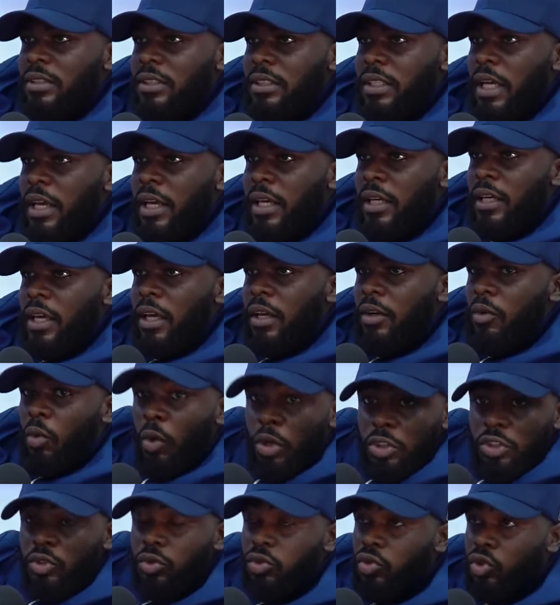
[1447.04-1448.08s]
day again.
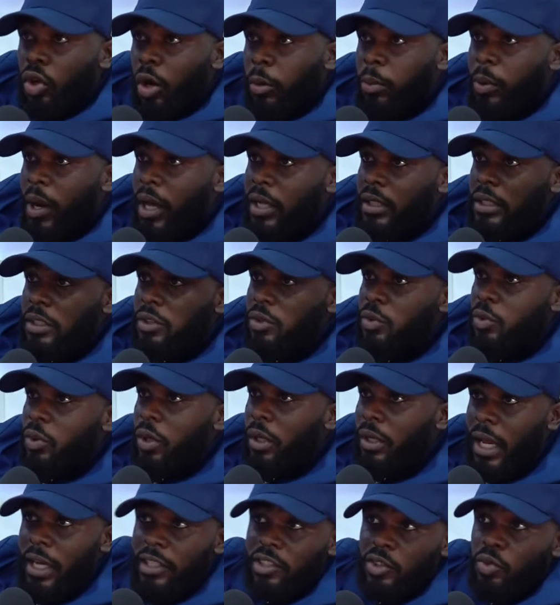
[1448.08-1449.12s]
Once you drop like this,
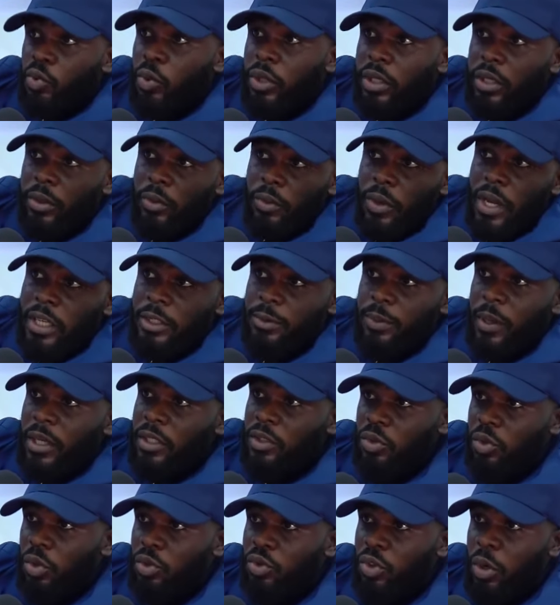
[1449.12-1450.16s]
next week, we
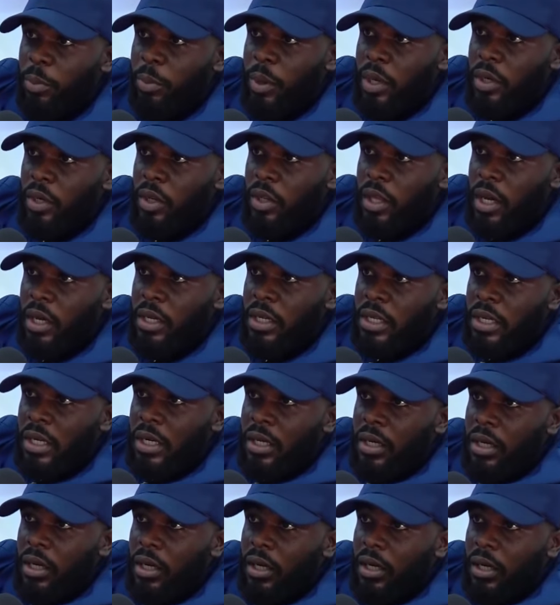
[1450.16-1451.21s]
expect you to drop another.
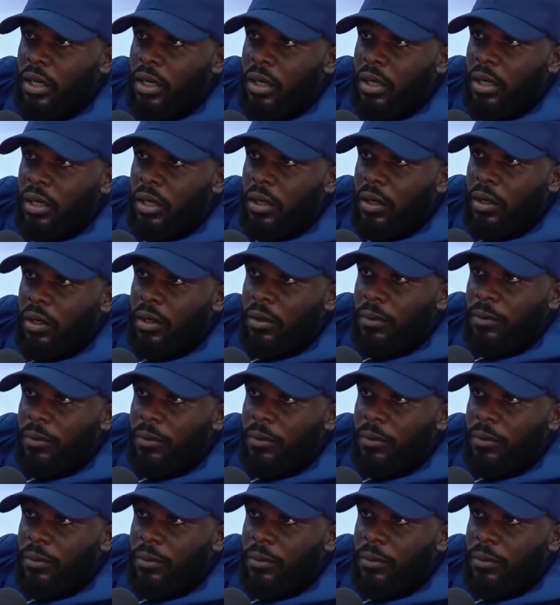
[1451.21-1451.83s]
The retention, the